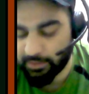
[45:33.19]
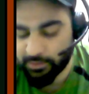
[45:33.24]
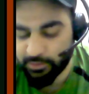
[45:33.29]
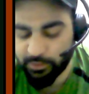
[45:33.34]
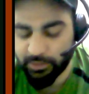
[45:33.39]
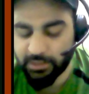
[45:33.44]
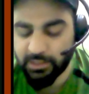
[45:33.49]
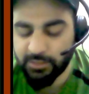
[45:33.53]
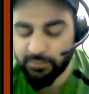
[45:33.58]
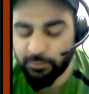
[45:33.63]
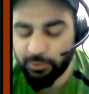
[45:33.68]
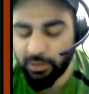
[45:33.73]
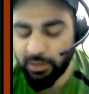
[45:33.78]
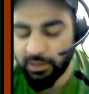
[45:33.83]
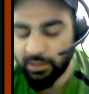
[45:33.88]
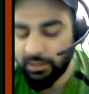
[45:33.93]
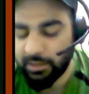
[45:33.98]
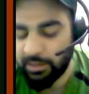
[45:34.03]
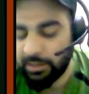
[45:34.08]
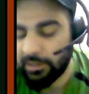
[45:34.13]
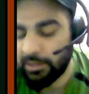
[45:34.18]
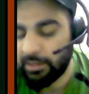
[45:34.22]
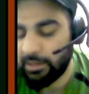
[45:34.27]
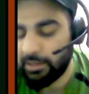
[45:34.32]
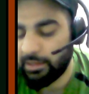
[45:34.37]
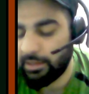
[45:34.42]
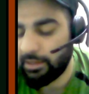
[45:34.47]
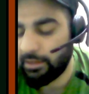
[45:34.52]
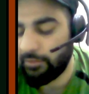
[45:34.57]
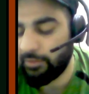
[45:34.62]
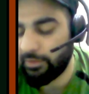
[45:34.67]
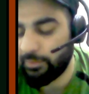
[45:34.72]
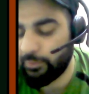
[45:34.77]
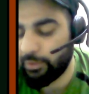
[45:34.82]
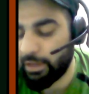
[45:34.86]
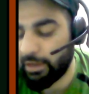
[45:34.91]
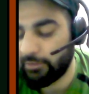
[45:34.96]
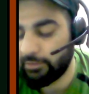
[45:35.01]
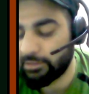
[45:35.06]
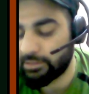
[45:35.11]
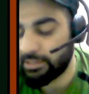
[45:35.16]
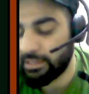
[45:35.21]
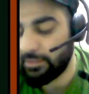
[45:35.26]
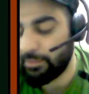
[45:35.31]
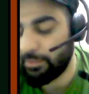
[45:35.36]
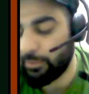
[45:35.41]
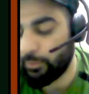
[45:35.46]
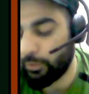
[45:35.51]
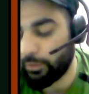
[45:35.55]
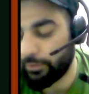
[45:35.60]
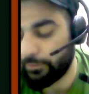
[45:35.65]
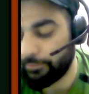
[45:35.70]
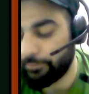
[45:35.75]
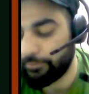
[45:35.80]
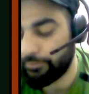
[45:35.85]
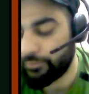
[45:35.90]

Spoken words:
So this is for when we have this label 1.